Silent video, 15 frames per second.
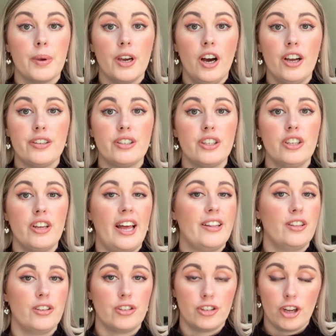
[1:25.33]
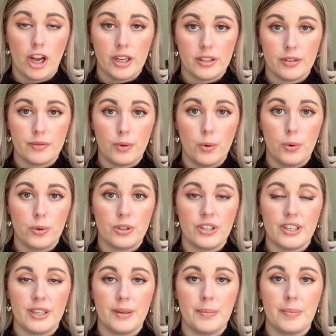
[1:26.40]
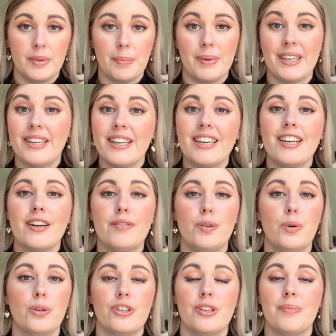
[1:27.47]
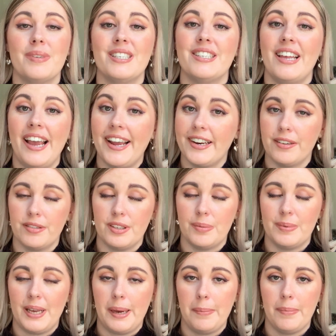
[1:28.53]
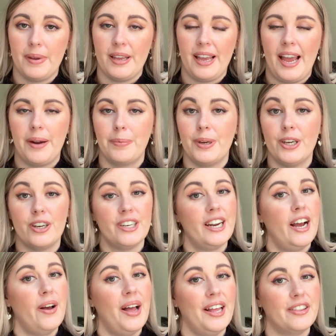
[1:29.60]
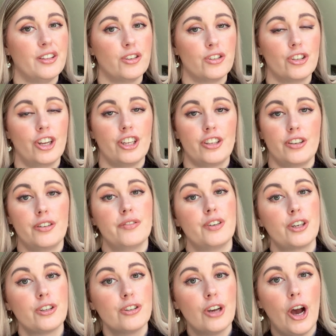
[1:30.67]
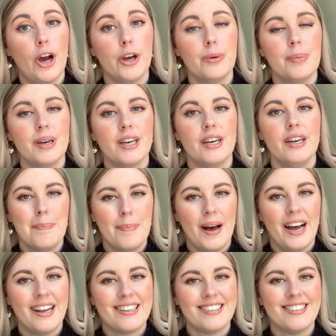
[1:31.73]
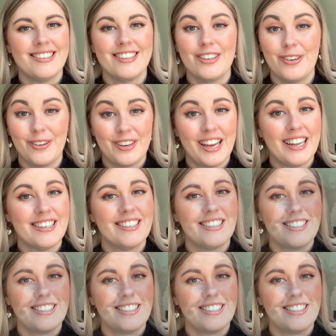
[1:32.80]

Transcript: We are still at the start of autumn. The beginning of autumn is end of September and we are now at the start of October. But you can